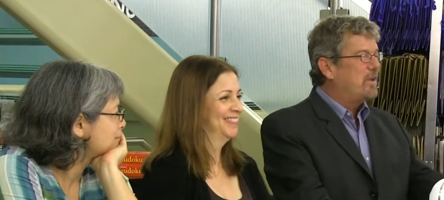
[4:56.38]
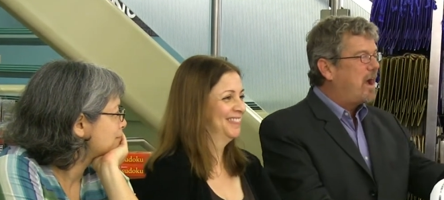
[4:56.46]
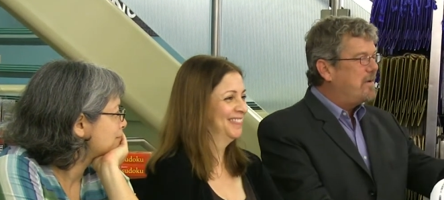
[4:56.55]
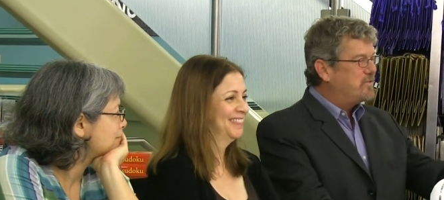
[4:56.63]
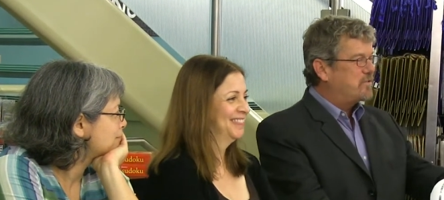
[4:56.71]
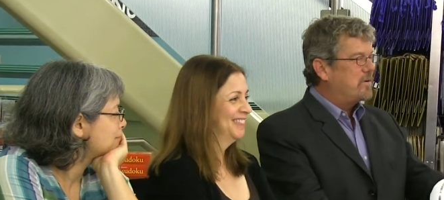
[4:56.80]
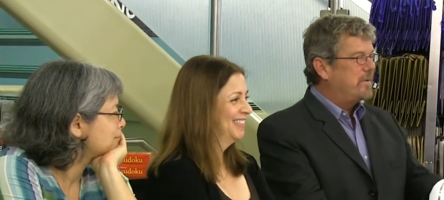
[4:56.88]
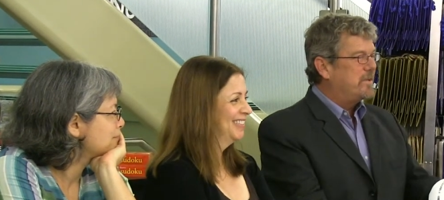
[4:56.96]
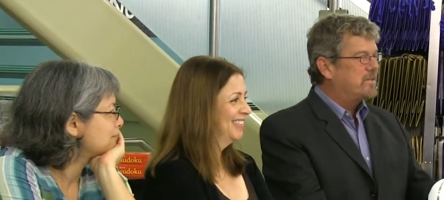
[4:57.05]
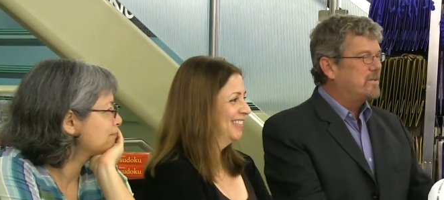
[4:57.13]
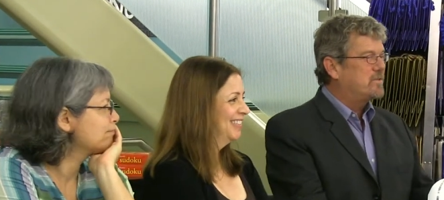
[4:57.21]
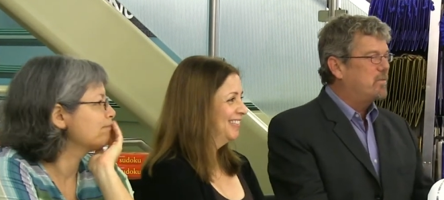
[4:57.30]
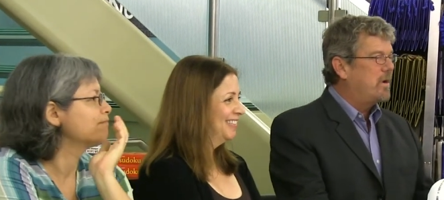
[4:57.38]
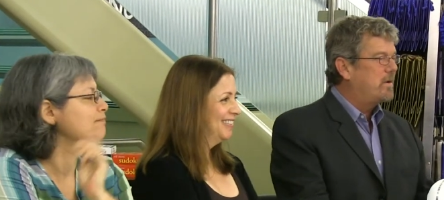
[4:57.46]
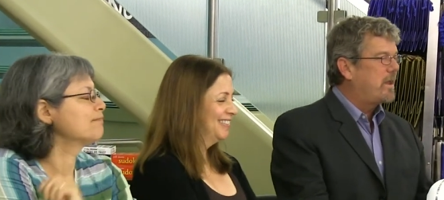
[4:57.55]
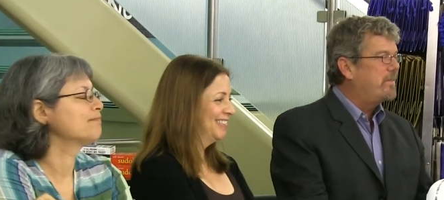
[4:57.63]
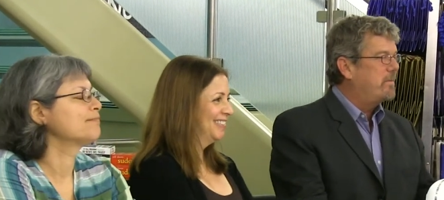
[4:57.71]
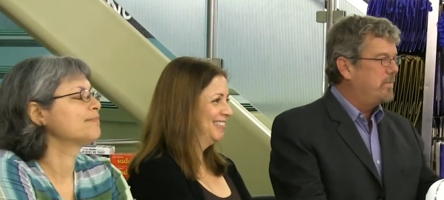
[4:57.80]
Speaker 1: live streaming this as well.
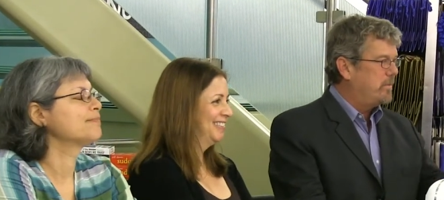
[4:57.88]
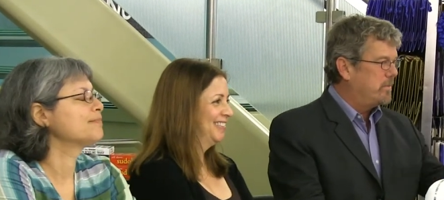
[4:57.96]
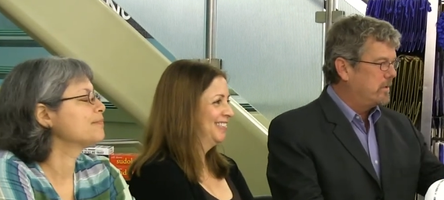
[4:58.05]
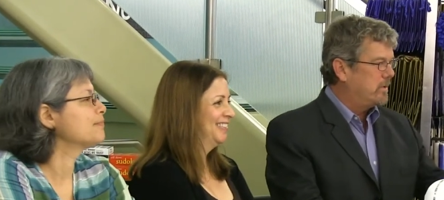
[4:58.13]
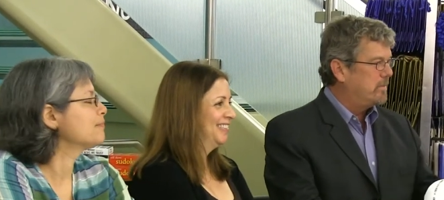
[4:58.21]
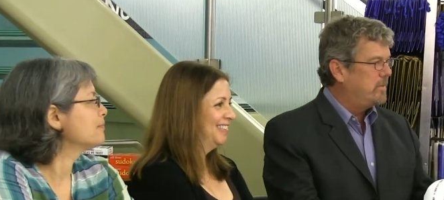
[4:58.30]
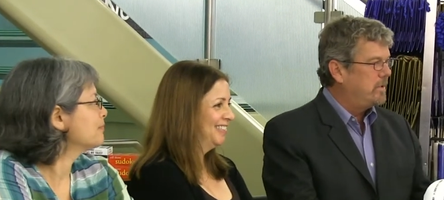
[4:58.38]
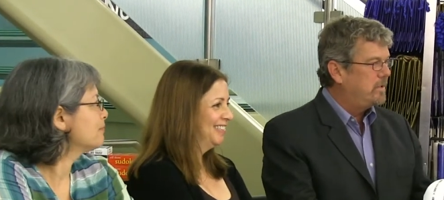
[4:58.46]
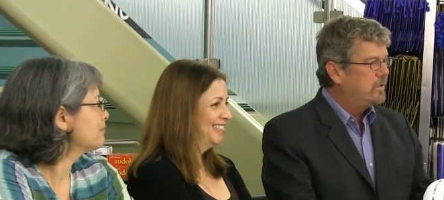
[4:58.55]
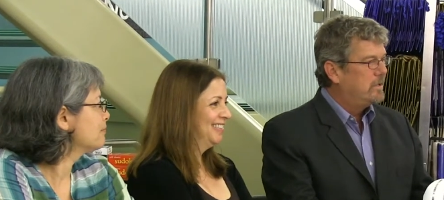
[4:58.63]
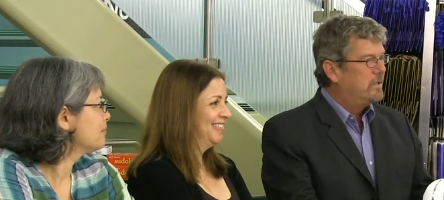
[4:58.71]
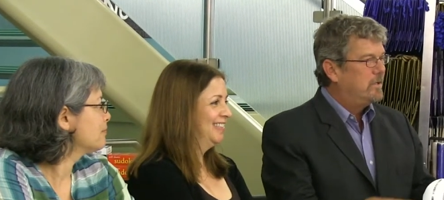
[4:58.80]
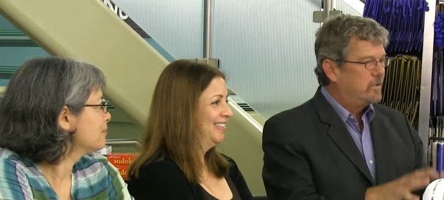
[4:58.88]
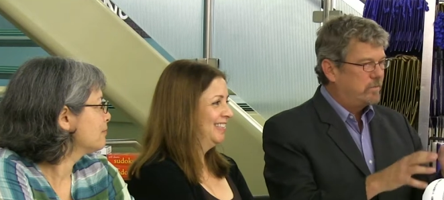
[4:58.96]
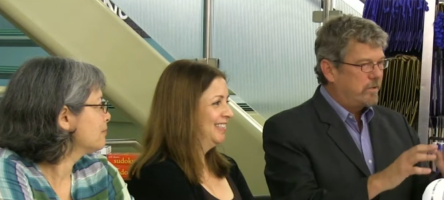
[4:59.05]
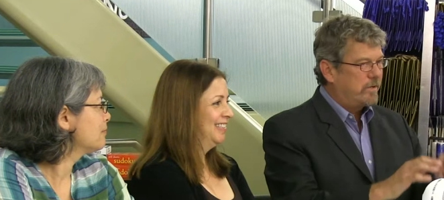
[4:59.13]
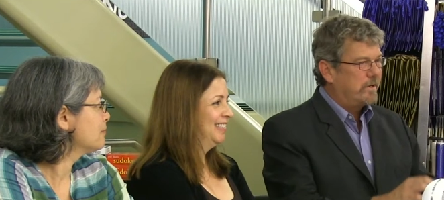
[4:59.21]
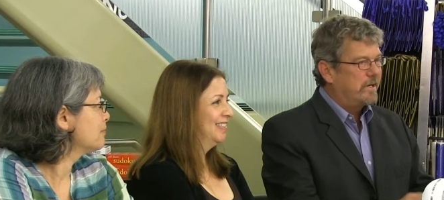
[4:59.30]
And I think people are going to be
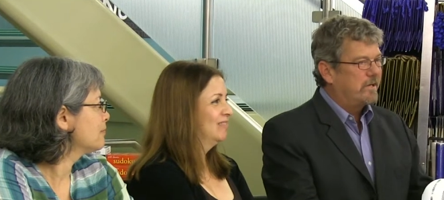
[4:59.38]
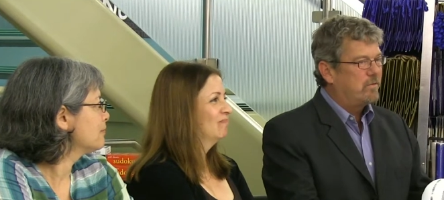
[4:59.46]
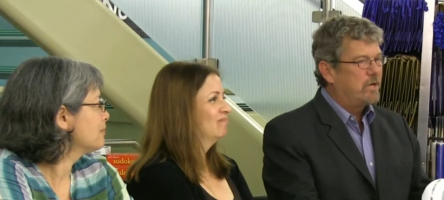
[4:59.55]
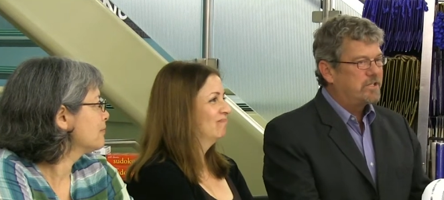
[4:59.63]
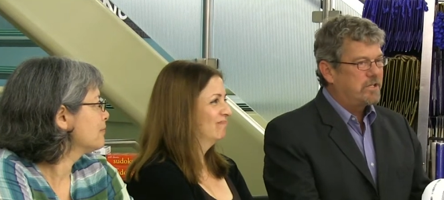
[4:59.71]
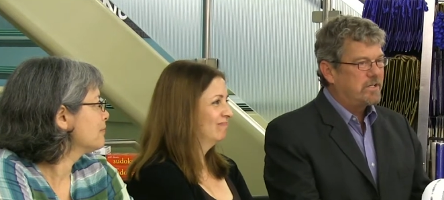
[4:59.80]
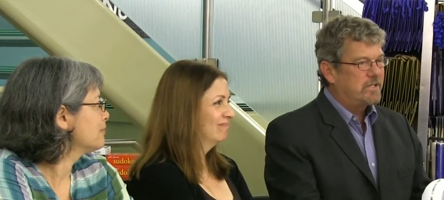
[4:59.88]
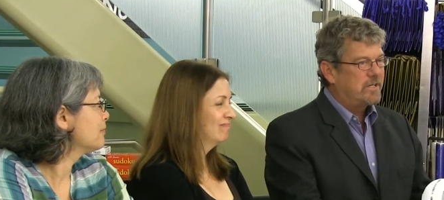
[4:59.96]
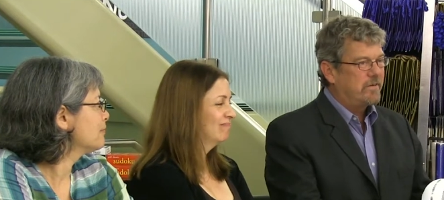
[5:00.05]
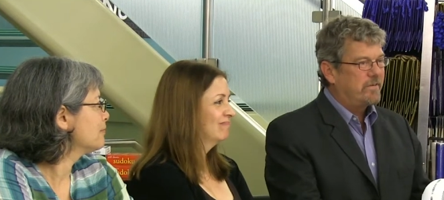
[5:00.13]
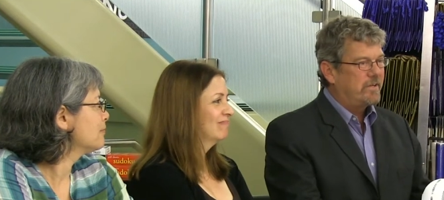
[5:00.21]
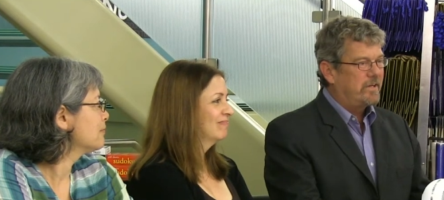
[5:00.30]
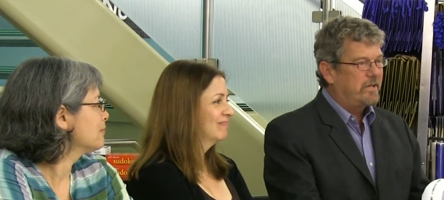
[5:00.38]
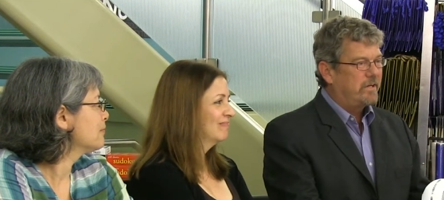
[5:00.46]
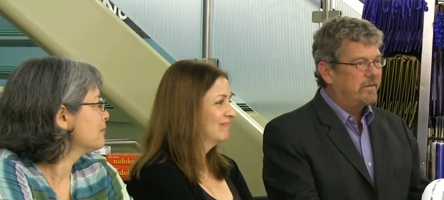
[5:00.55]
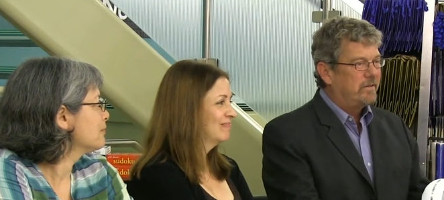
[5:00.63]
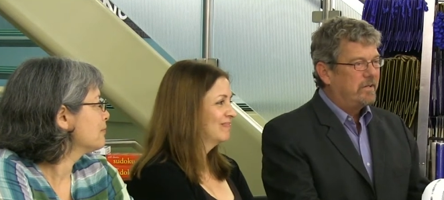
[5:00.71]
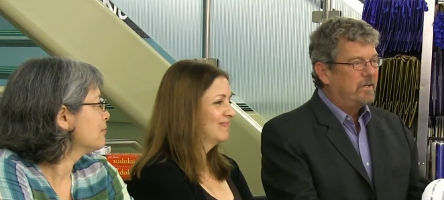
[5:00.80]
twittering in questions and everything.
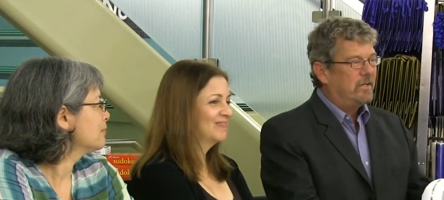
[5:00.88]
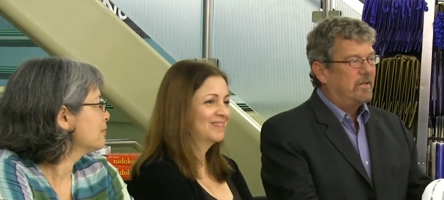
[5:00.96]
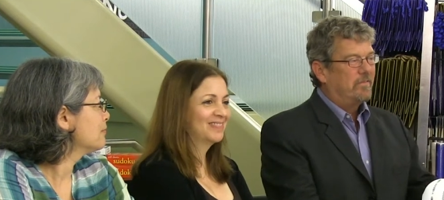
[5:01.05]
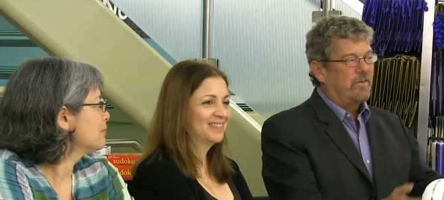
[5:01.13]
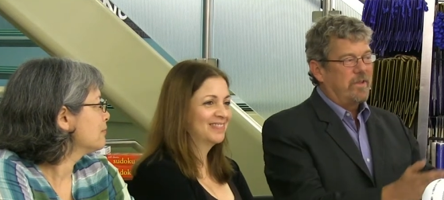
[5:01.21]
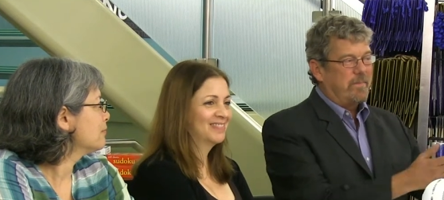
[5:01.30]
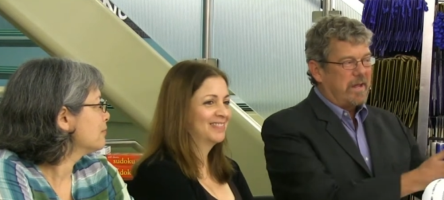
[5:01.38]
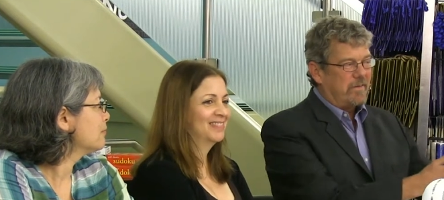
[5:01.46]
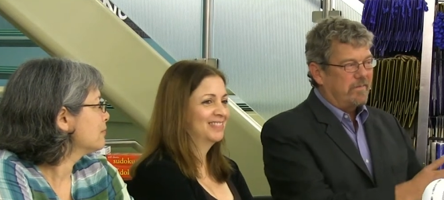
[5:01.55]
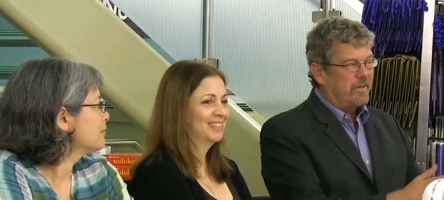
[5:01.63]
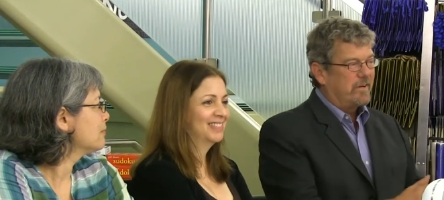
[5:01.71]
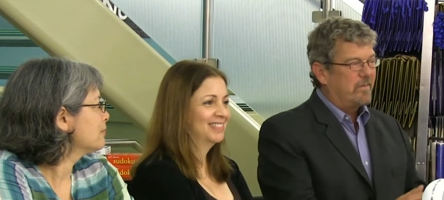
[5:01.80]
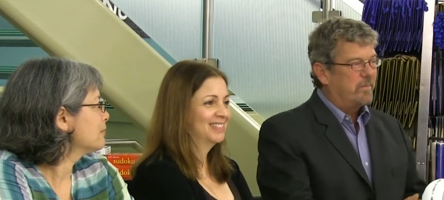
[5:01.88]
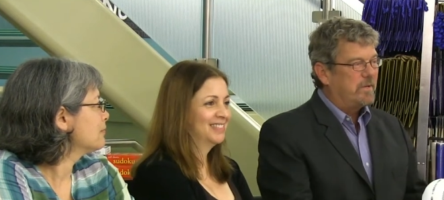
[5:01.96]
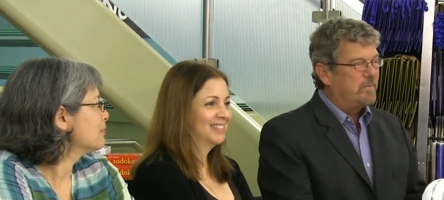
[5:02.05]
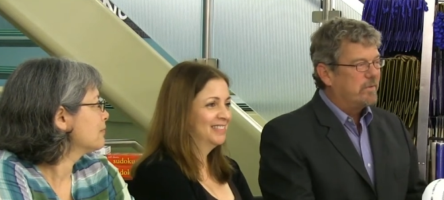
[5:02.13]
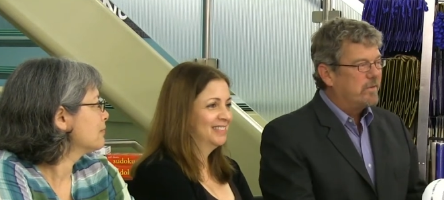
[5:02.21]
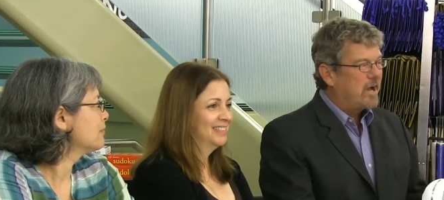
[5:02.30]
And for the benefit of the
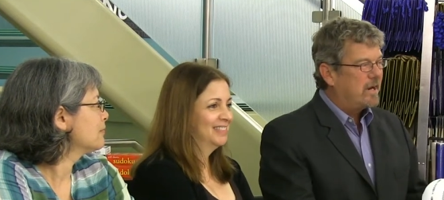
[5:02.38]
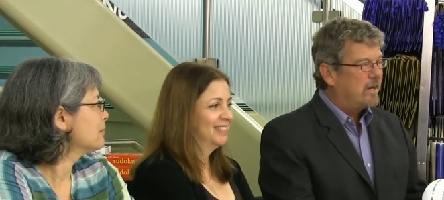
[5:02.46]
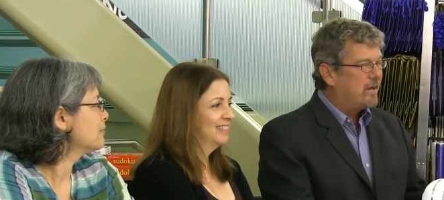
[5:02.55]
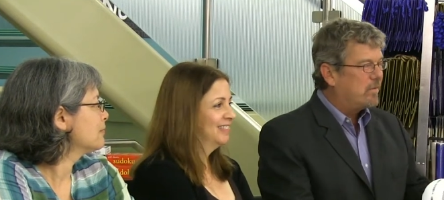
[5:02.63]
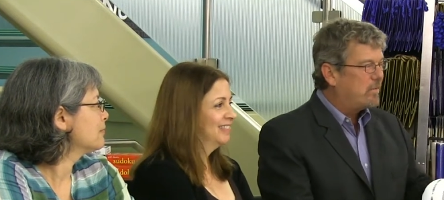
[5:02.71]
people not here,